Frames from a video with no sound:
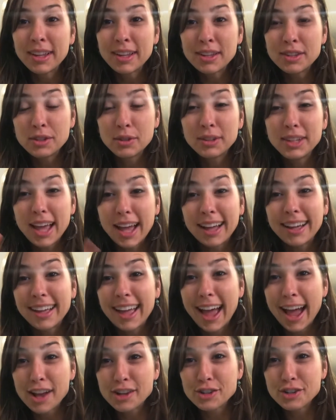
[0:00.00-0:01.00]
So yeah,
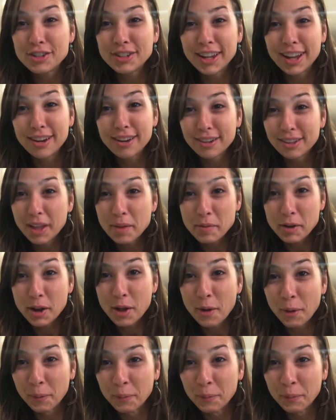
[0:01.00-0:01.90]
Azure Standard, let me know.